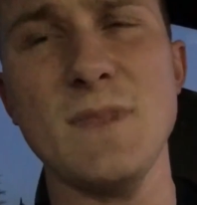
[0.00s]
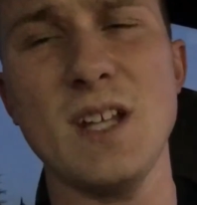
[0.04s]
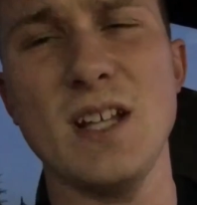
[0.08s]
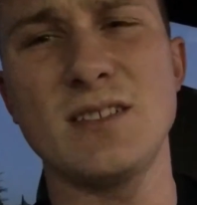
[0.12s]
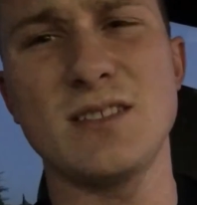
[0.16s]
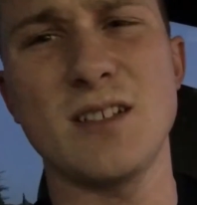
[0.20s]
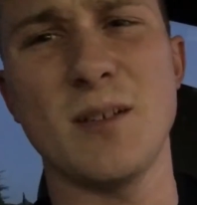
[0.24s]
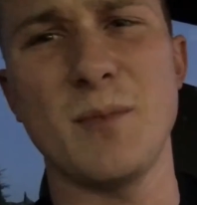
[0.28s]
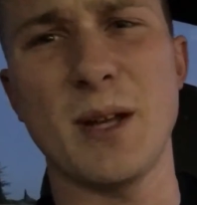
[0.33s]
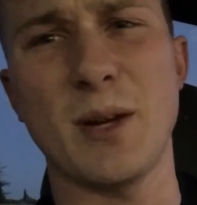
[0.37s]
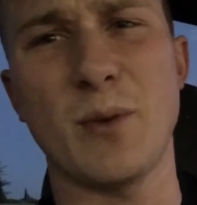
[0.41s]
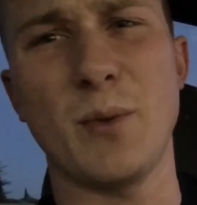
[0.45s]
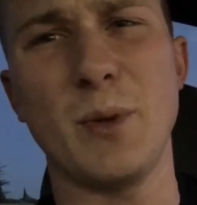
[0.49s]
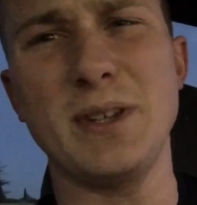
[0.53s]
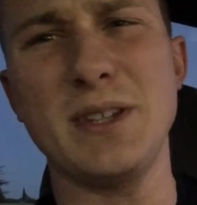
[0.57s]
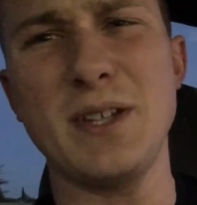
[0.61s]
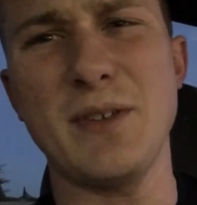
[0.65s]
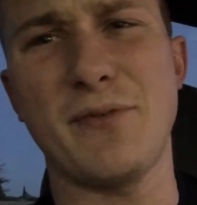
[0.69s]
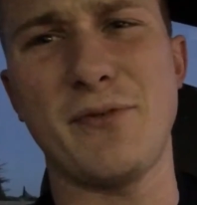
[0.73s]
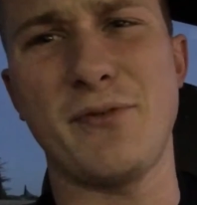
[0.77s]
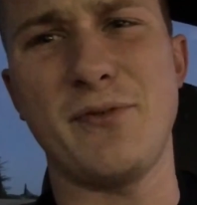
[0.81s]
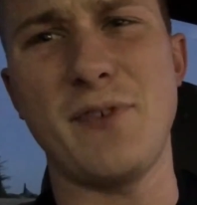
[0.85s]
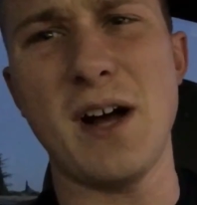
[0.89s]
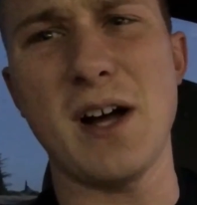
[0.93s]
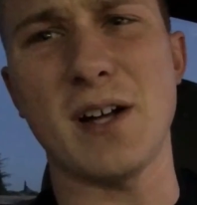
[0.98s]
So I'm like, what the
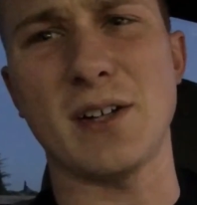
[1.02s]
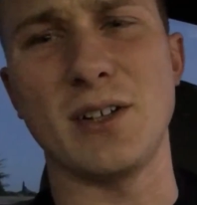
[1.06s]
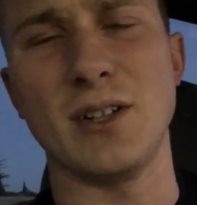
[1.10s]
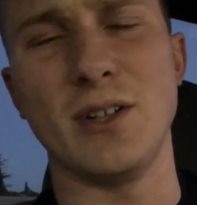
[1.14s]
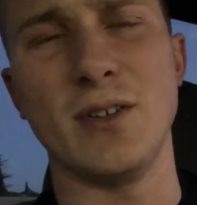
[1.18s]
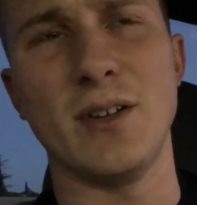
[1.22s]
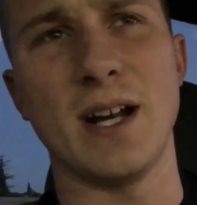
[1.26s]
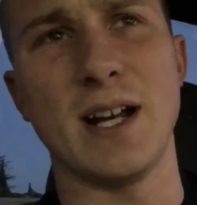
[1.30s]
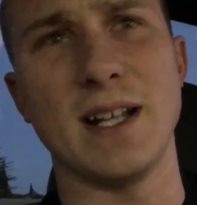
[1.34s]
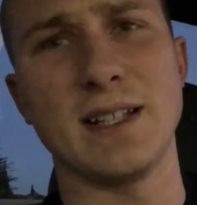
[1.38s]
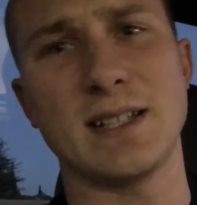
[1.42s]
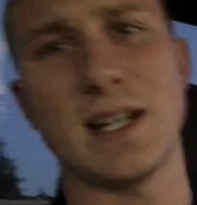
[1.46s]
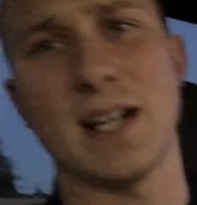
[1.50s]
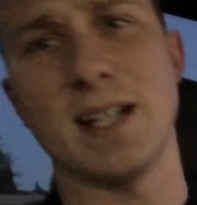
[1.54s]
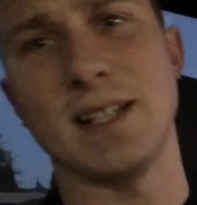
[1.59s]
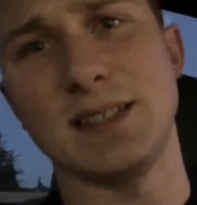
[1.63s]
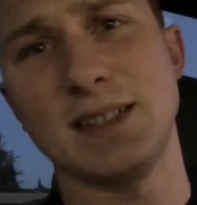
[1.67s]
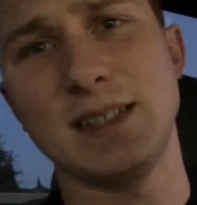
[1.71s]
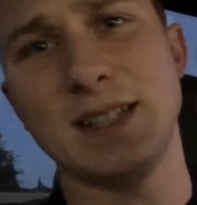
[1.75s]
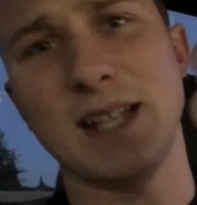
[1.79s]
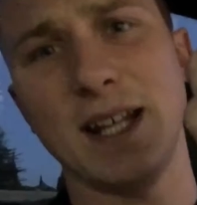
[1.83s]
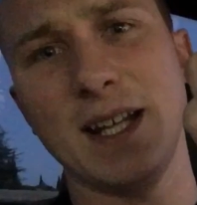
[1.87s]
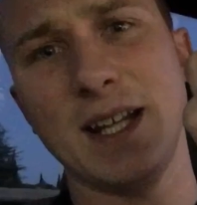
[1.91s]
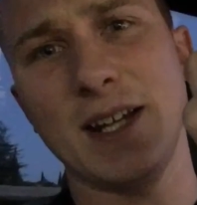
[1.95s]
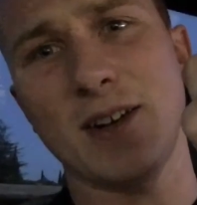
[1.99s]
fuck, dude? And it's got a
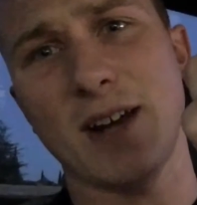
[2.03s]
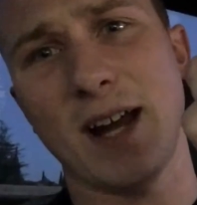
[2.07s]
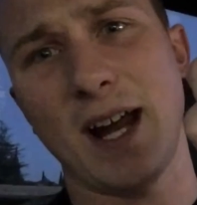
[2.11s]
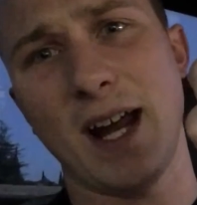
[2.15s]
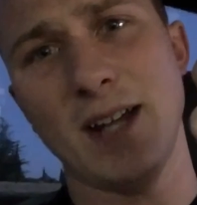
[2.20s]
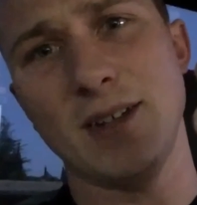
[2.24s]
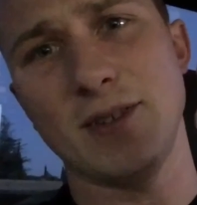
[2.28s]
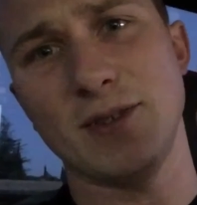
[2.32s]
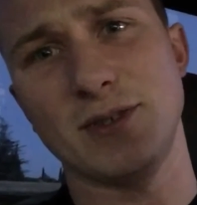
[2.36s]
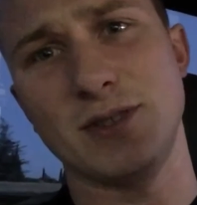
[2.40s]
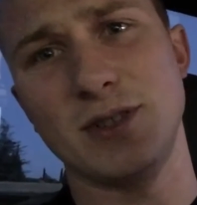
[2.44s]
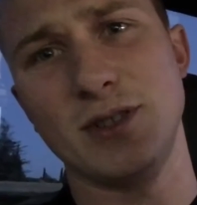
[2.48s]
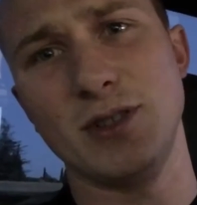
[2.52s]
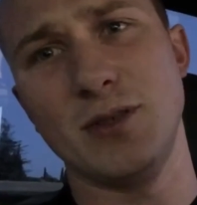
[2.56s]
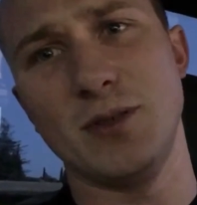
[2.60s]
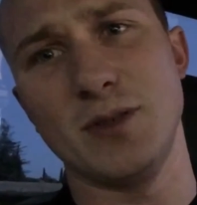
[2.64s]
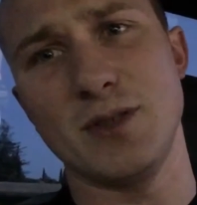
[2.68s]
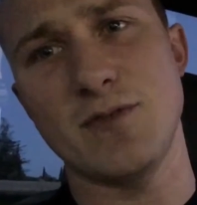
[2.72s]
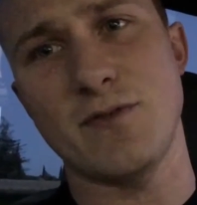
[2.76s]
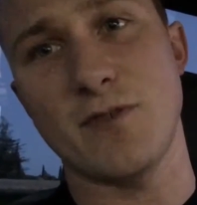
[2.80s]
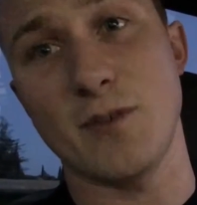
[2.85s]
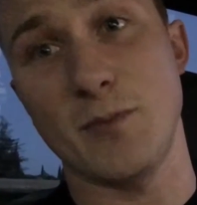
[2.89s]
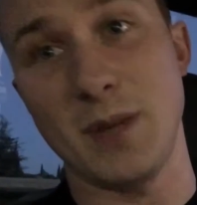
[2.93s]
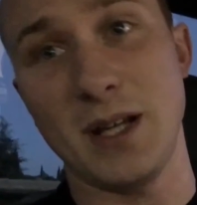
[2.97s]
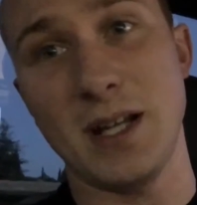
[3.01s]
skinnier handle too,
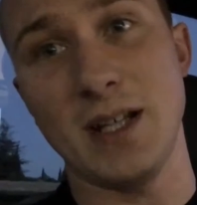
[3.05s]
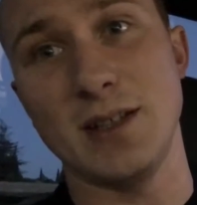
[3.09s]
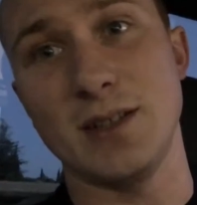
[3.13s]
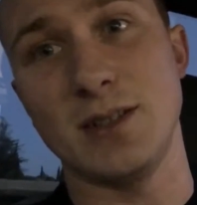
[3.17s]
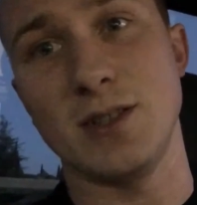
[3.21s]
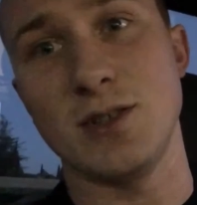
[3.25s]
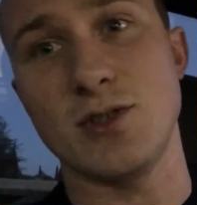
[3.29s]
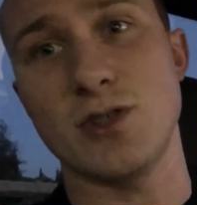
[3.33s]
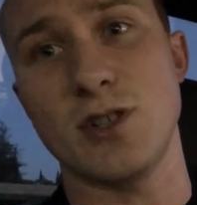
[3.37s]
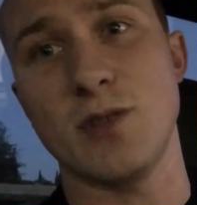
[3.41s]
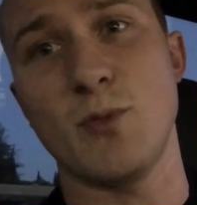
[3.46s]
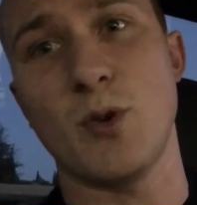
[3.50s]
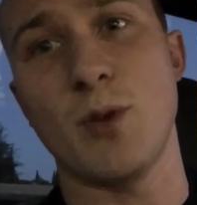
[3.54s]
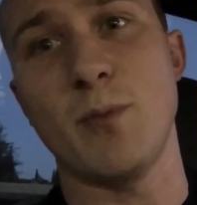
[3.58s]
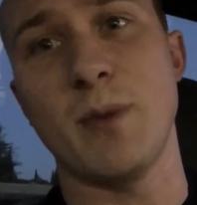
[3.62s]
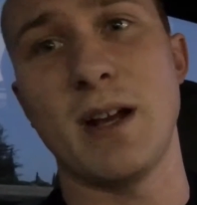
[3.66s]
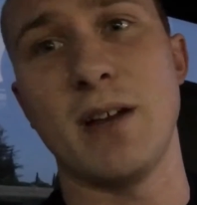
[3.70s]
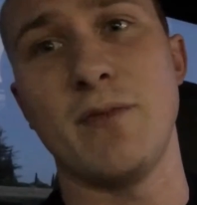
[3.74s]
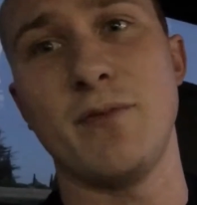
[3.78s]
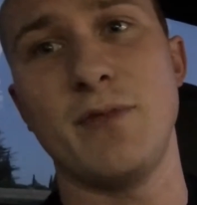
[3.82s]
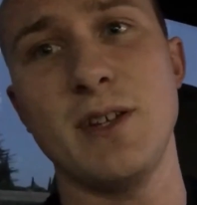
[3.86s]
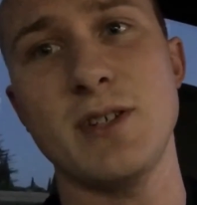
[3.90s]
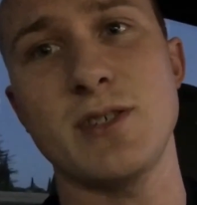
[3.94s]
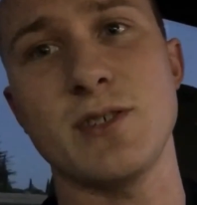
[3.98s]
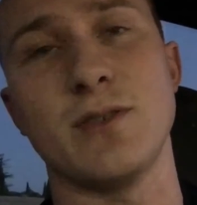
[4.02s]
which for me is usually more
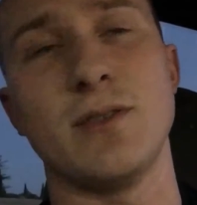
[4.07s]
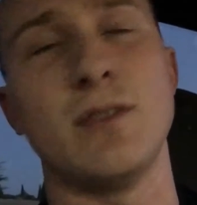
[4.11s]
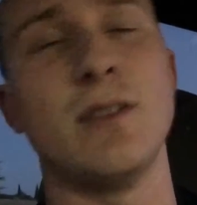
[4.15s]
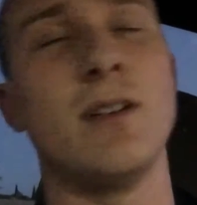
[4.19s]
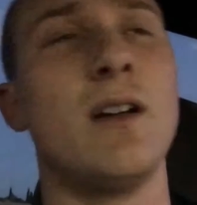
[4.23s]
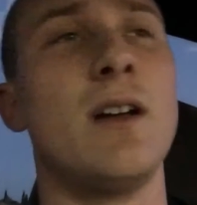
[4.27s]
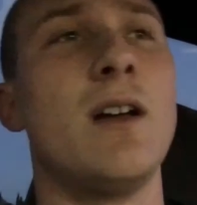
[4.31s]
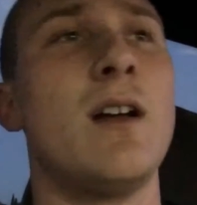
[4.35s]
beneficial.